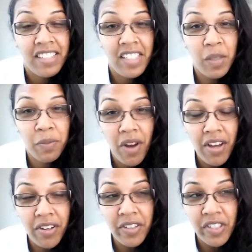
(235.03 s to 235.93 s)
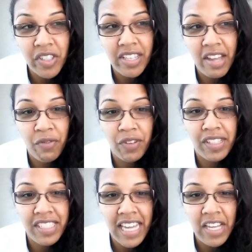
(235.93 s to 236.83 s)
See, LeBron understood that for
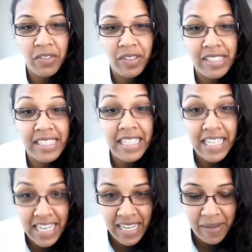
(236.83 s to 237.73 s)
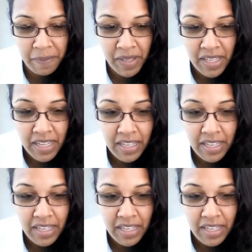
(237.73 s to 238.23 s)
the sake of his team,